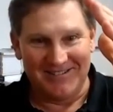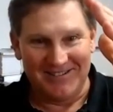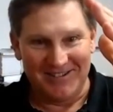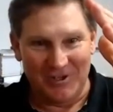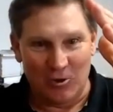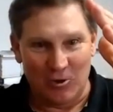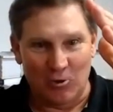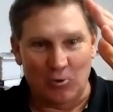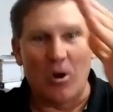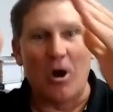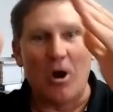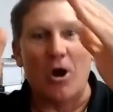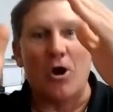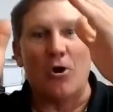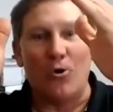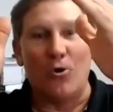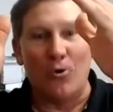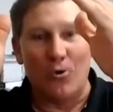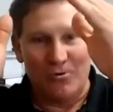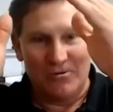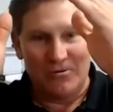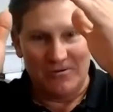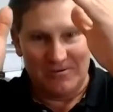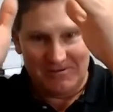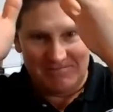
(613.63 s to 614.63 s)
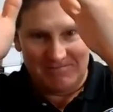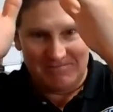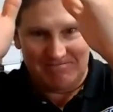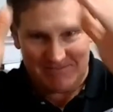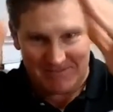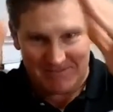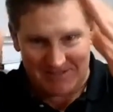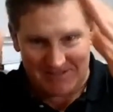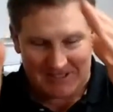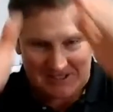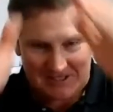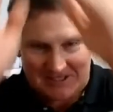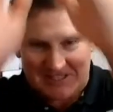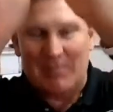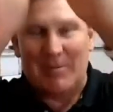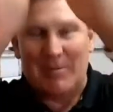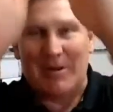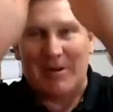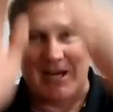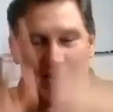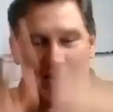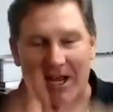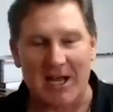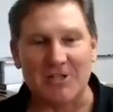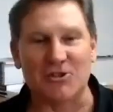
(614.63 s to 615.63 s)
grow
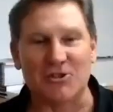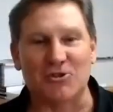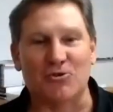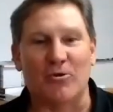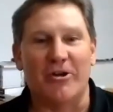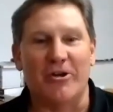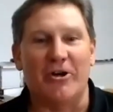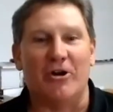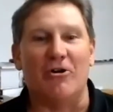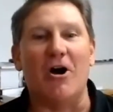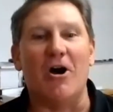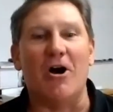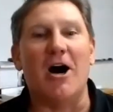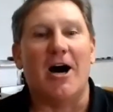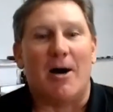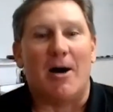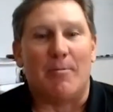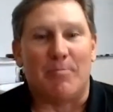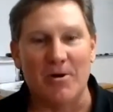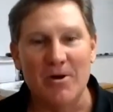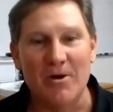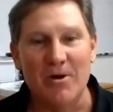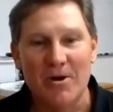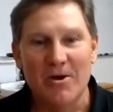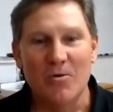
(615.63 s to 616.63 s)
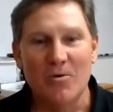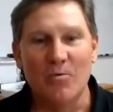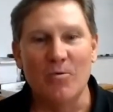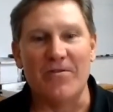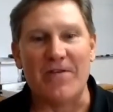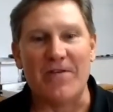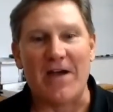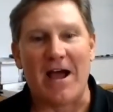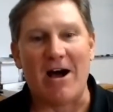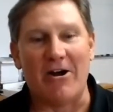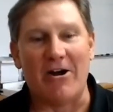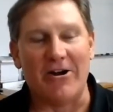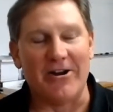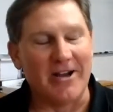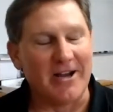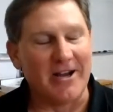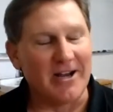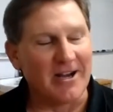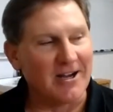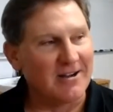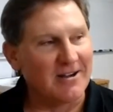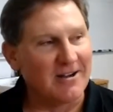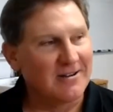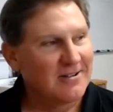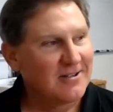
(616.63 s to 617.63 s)
systemically, up
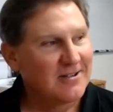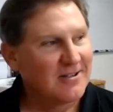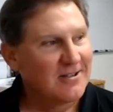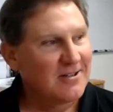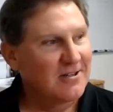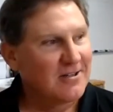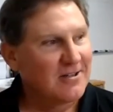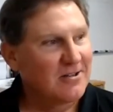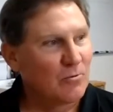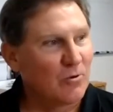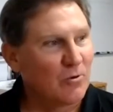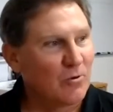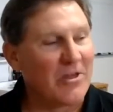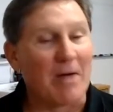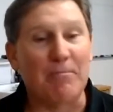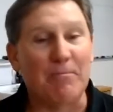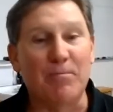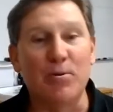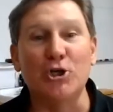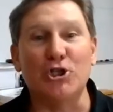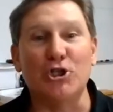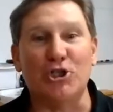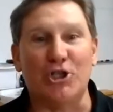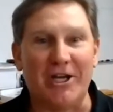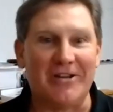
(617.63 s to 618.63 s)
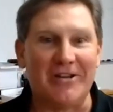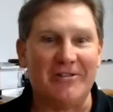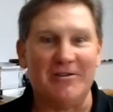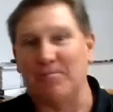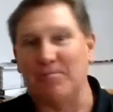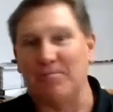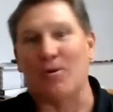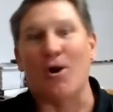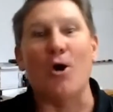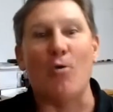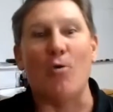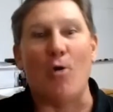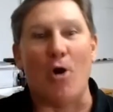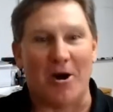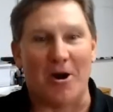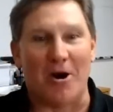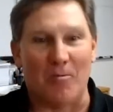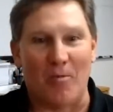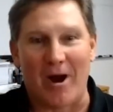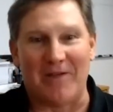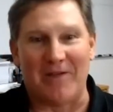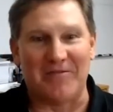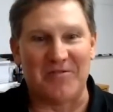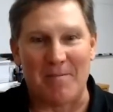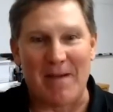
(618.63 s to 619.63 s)
without pushing the pro on them
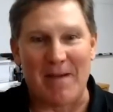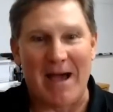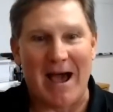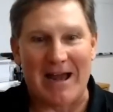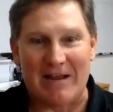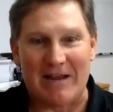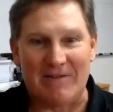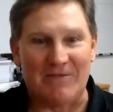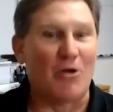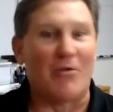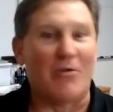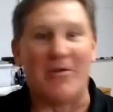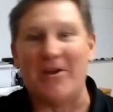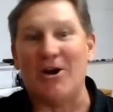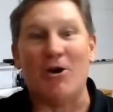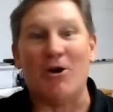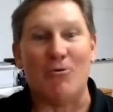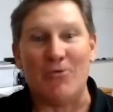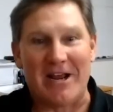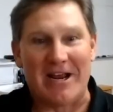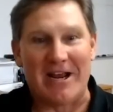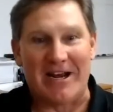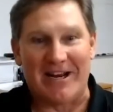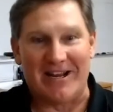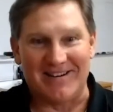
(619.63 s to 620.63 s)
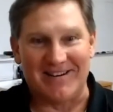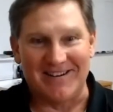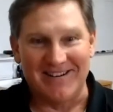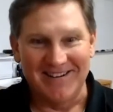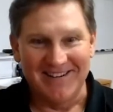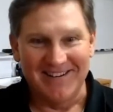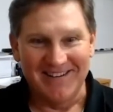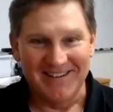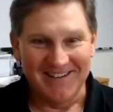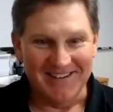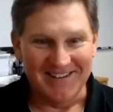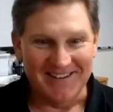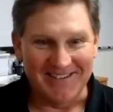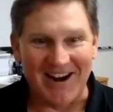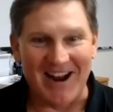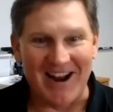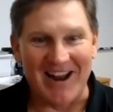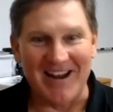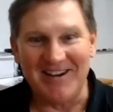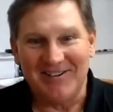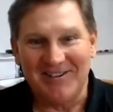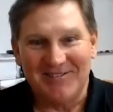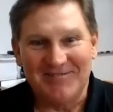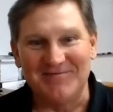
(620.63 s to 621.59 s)
right off the bat, even though they don't need it, right?